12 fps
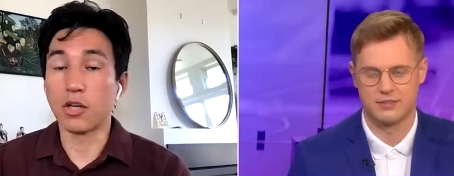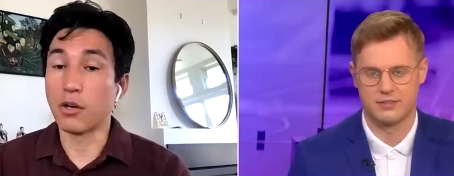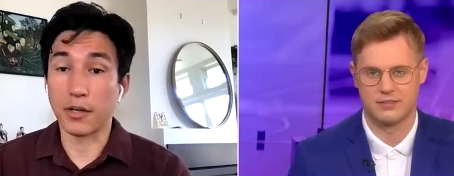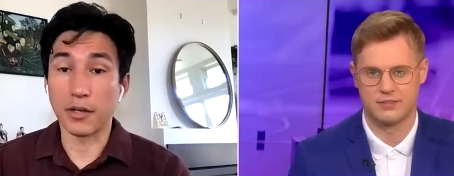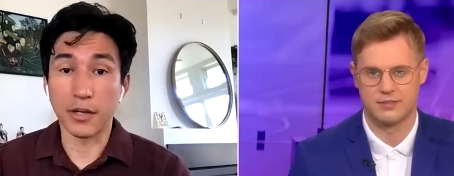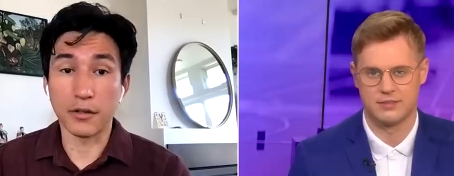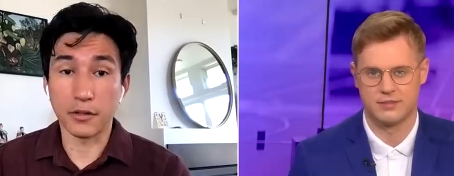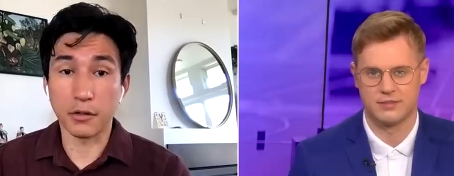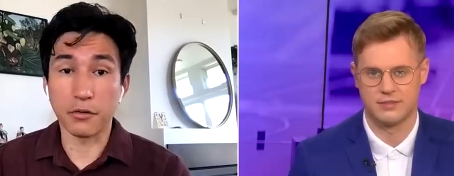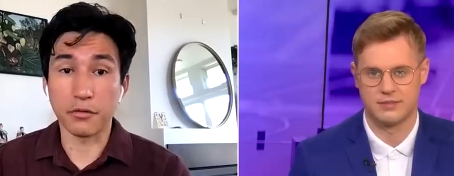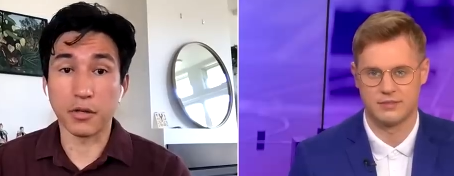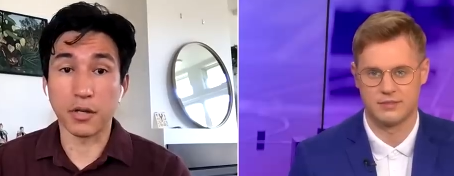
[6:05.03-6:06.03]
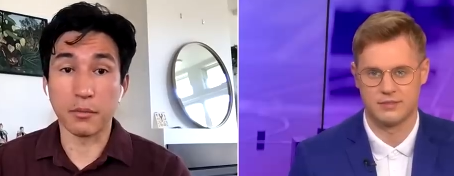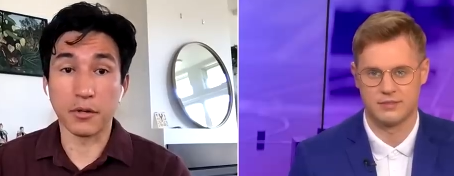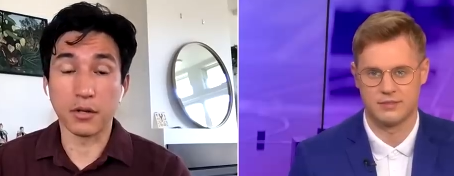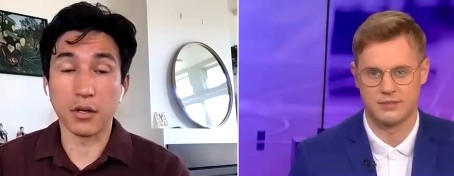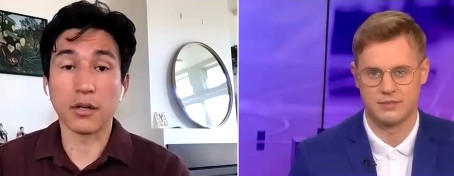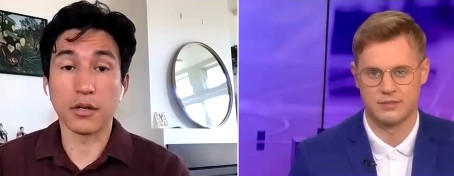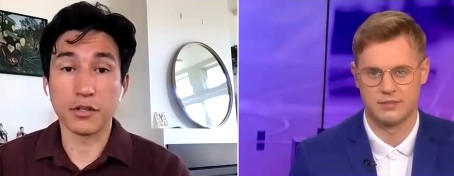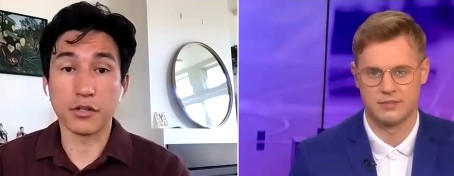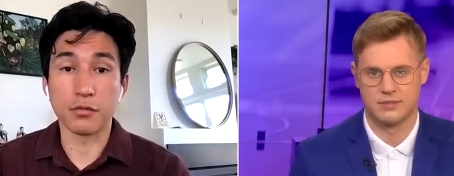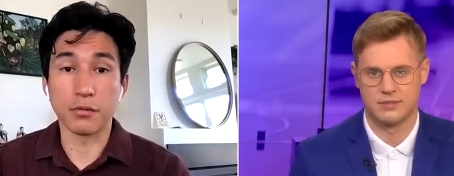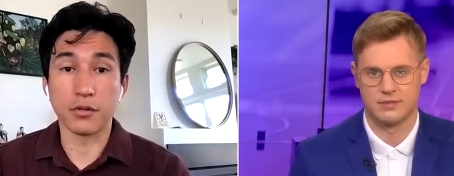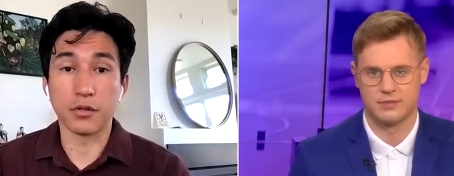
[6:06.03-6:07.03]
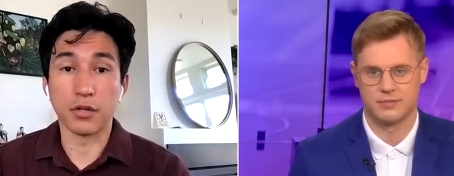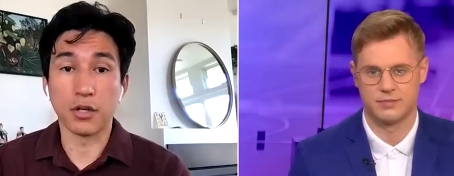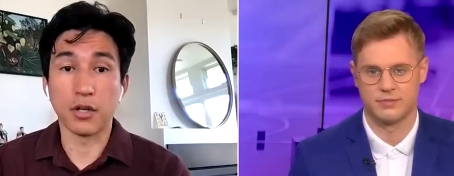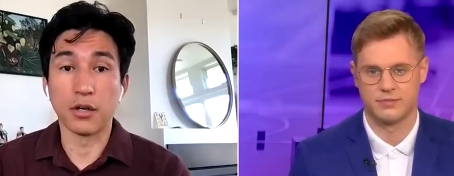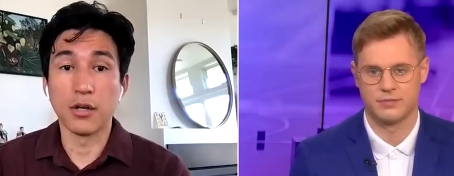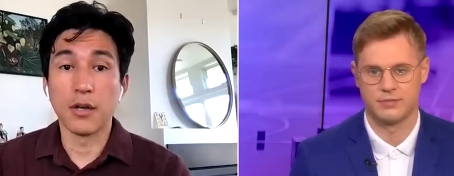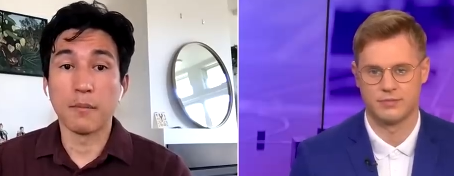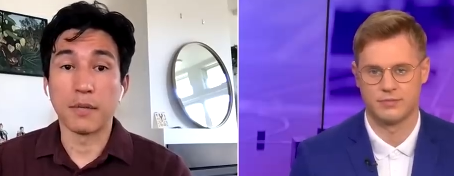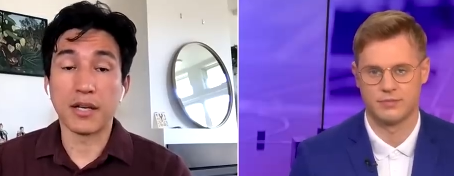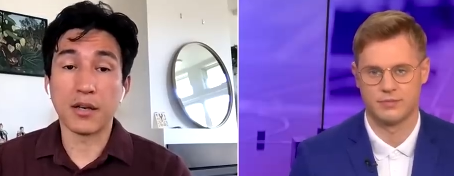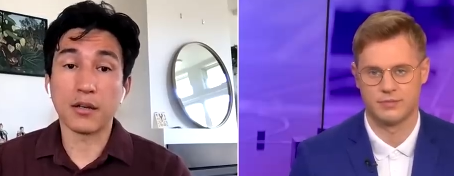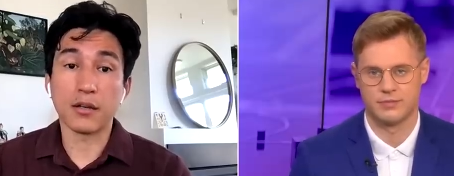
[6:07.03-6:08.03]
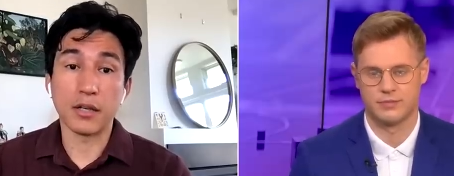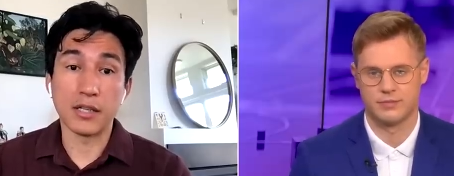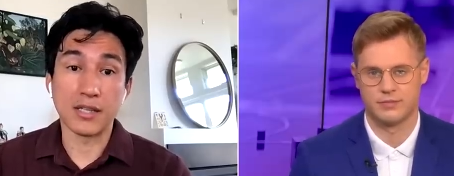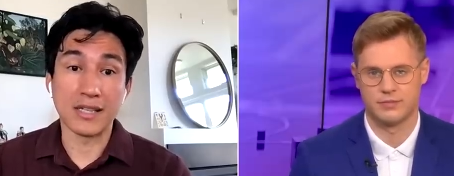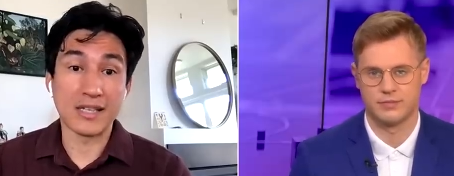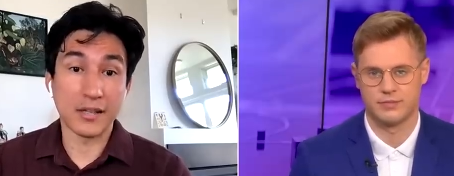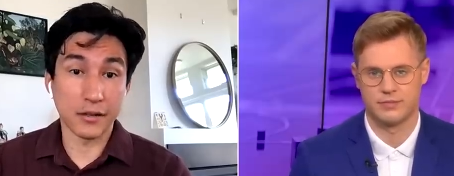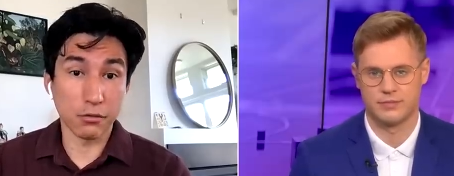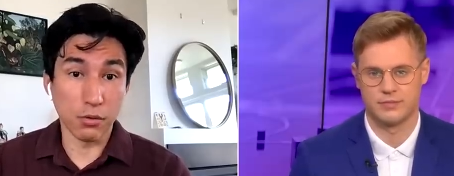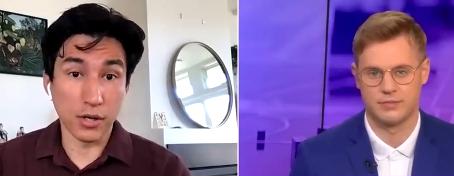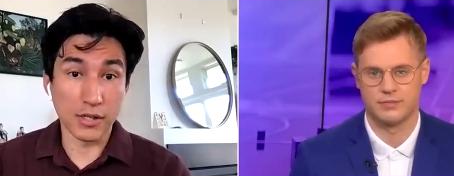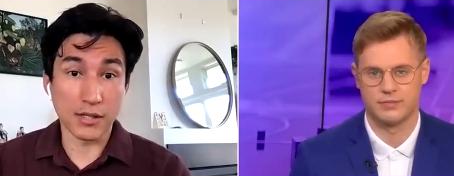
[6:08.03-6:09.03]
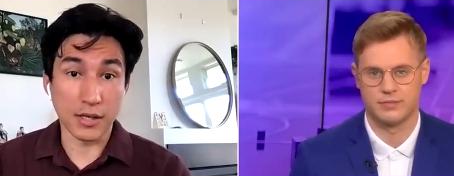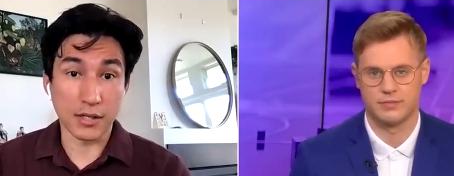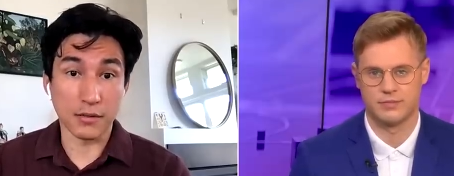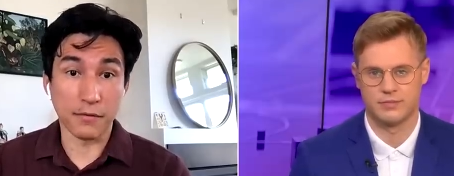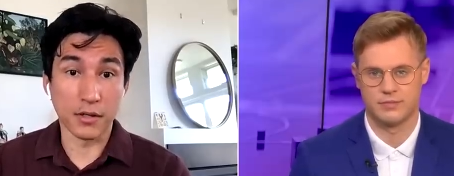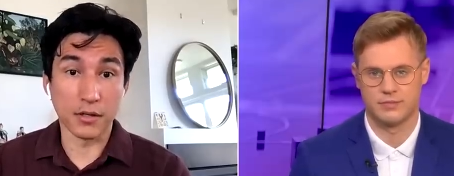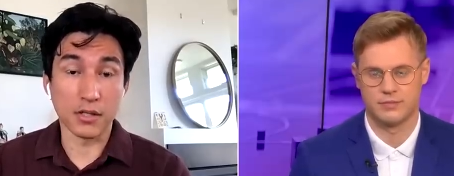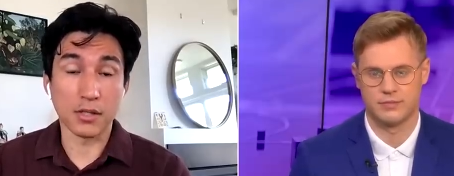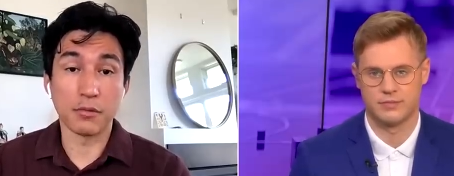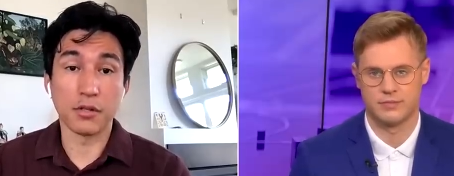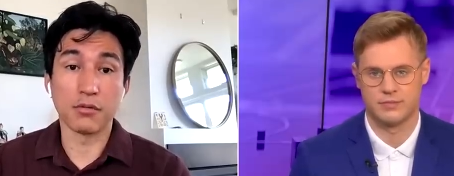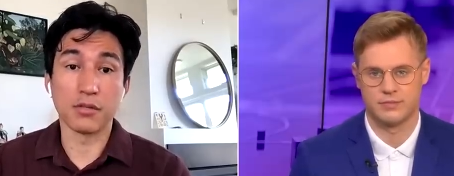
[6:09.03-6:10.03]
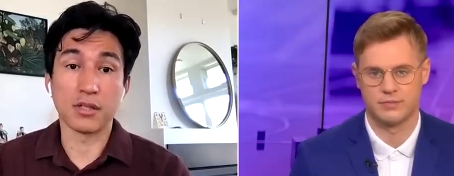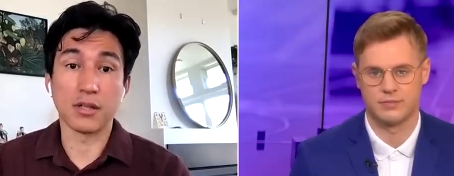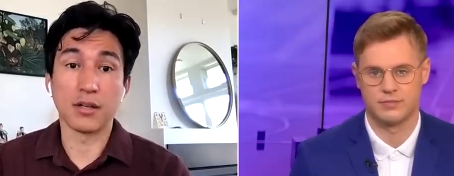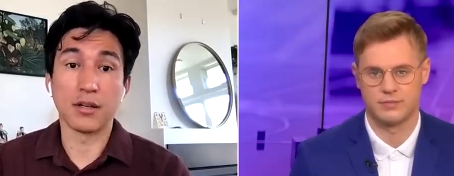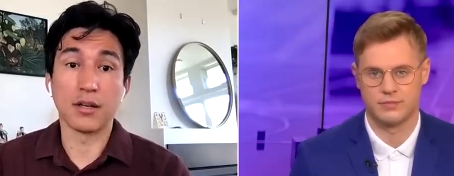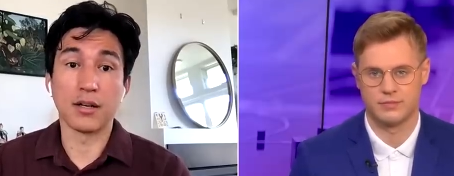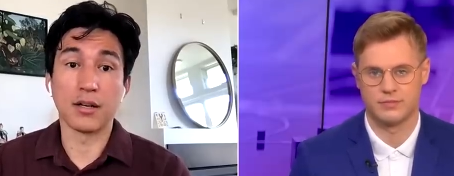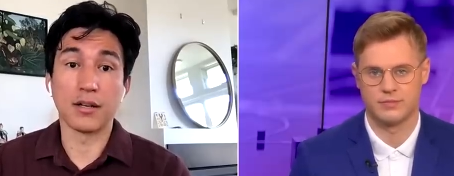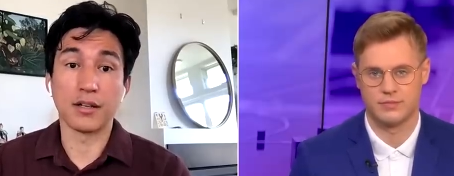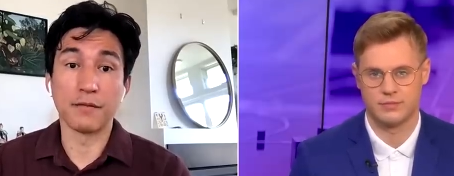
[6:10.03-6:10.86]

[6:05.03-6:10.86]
Speaker 1: No, I, I agree with you, Robby. There are issues with the law here is a tier one sex offender, someone who was uh,